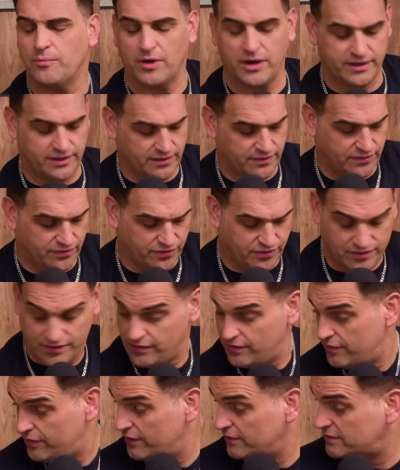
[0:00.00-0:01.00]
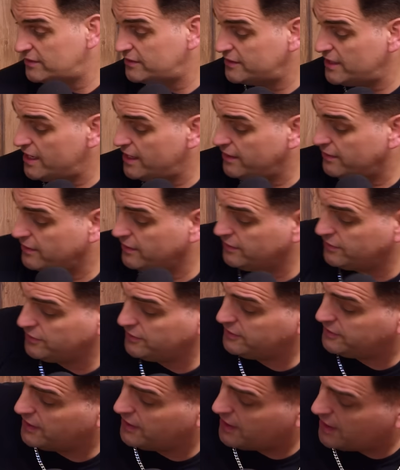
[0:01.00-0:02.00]
But the seat, this
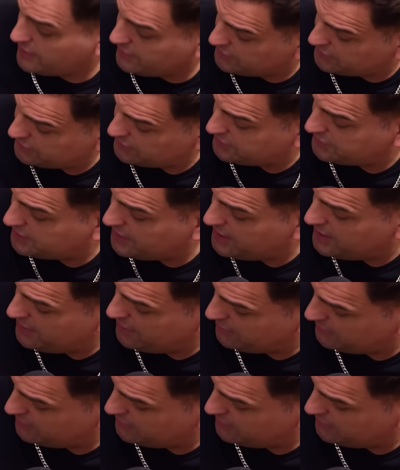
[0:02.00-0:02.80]
is a nicer seat